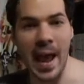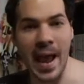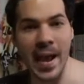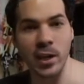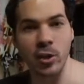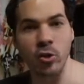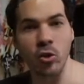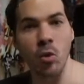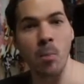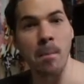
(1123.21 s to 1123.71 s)

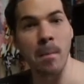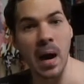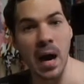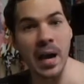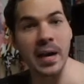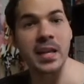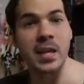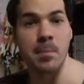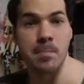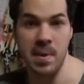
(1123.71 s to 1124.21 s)
actual
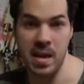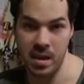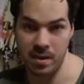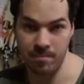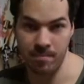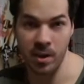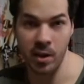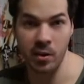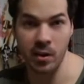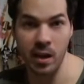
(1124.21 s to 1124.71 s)
monument,
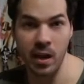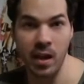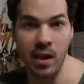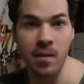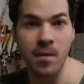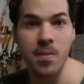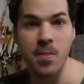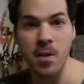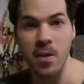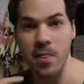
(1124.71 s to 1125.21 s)
okay?